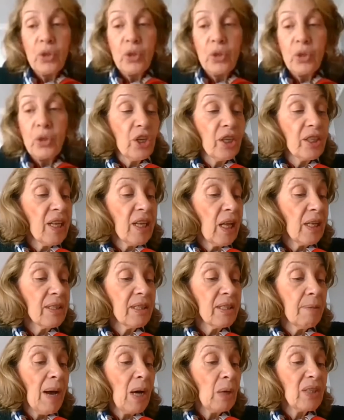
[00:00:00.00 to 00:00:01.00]
she's going to tell
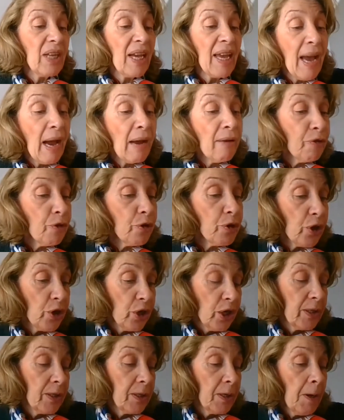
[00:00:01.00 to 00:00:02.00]
us about AI for
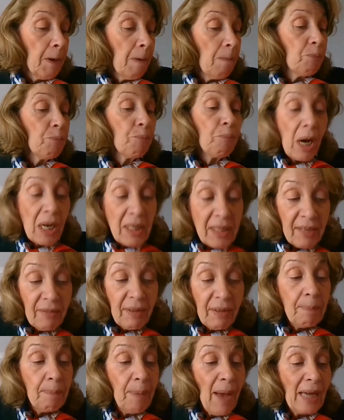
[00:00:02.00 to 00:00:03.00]
good,
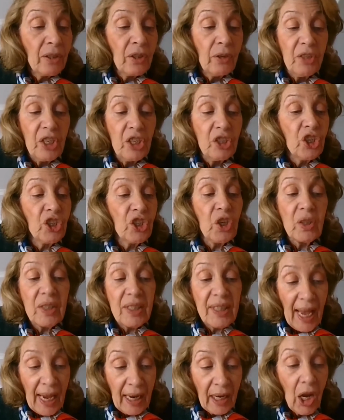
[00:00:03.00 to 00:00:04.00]
positive impact of digital
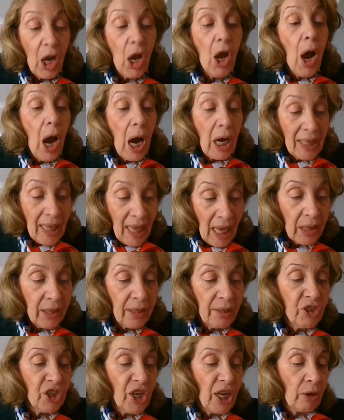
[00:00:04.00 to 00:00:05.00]
tech on
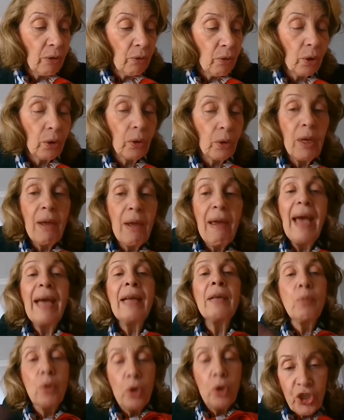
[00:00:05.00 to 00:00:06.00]
health in general,
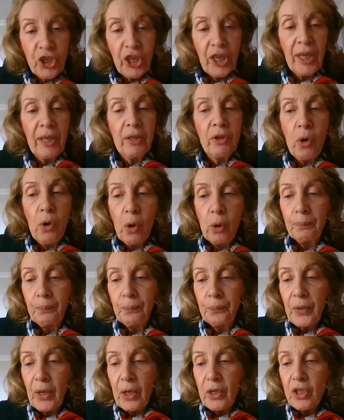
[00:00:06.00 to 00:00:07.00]
and merging it all.
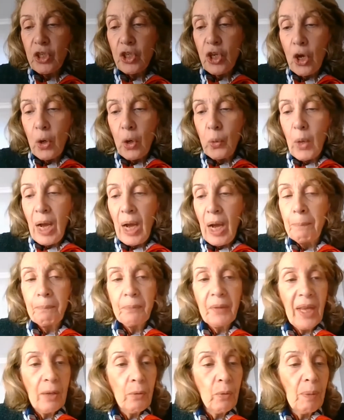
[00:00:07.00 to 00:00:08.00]
So
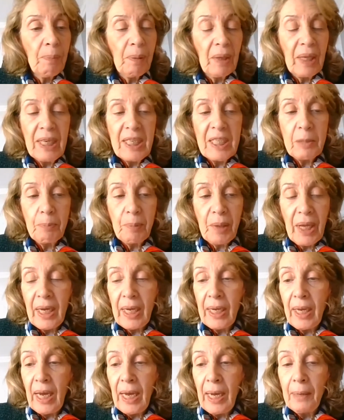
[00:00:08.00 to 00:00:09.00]
can we please
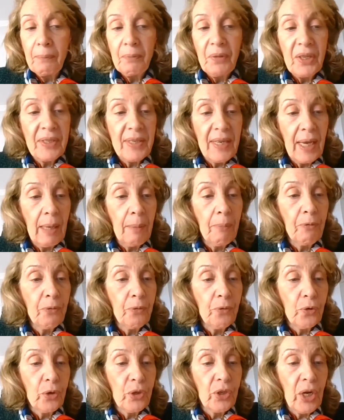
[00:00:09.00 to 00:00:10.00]
play the tape
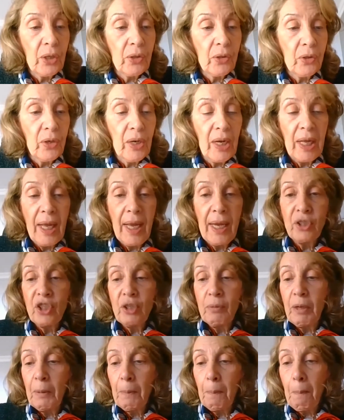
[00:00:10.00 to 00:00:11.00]
for Dr. Al
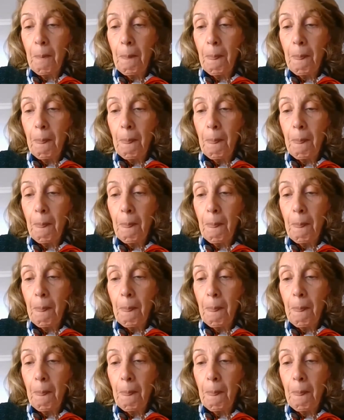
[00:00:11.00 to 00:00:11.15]
Hashmi?